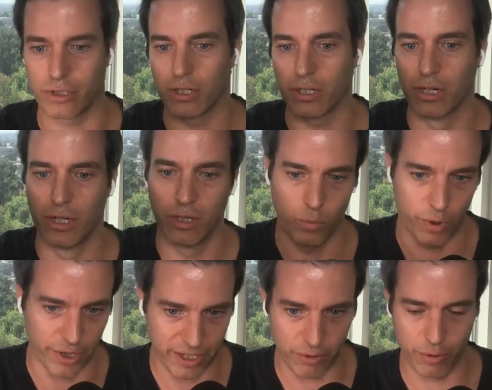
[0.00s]
worker,
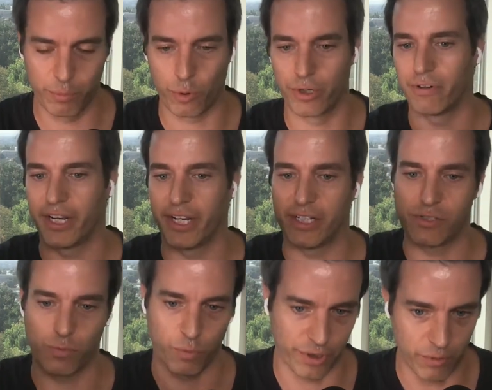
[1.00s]
where they were born and
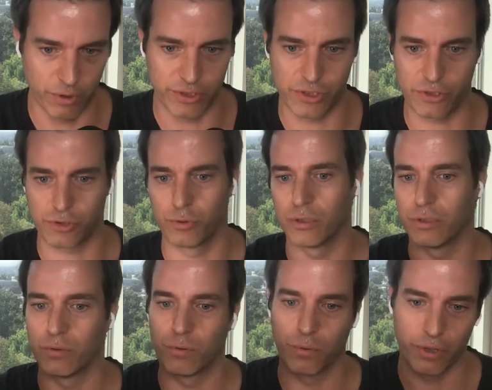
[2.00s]
raised, where they went to
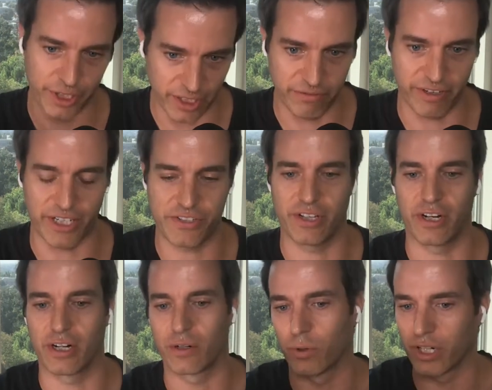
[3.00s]
school. We're going to invest
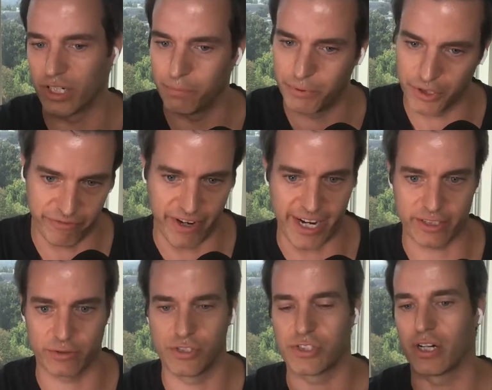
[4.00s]
there. We're going to build the
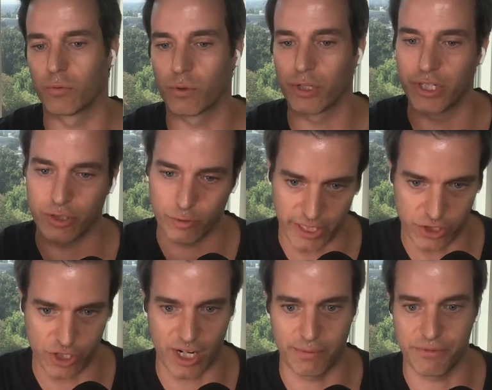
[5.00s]
factories there. We're going to
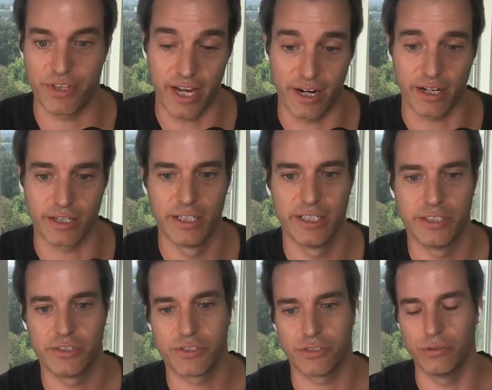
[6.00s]
create jobs there
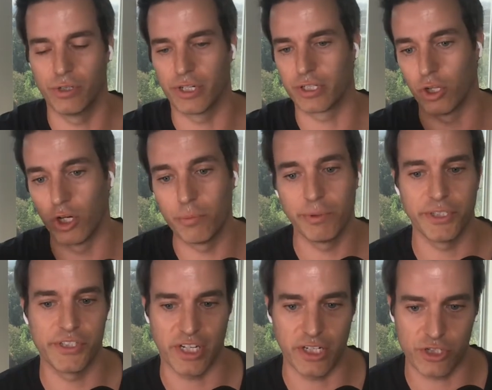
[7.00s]
to a
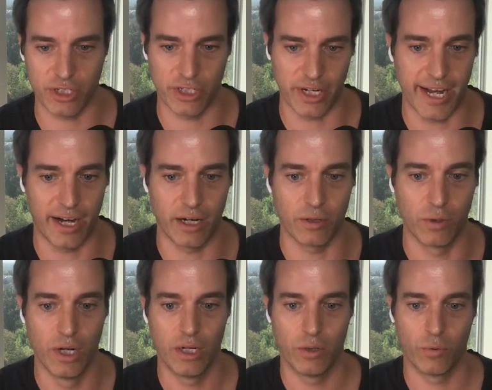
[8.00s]
globalization
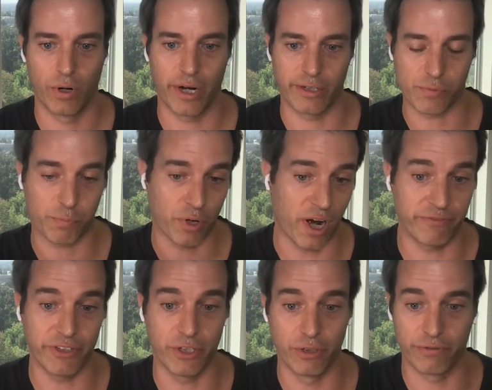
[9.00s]
now where it's
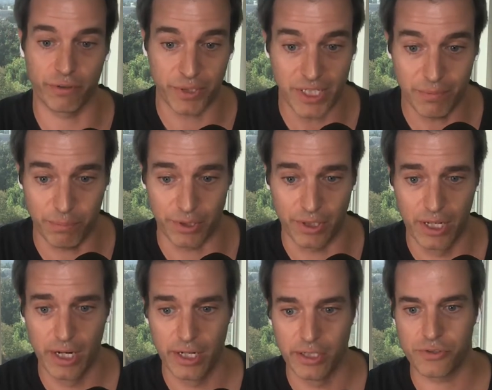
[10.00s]
profit over people.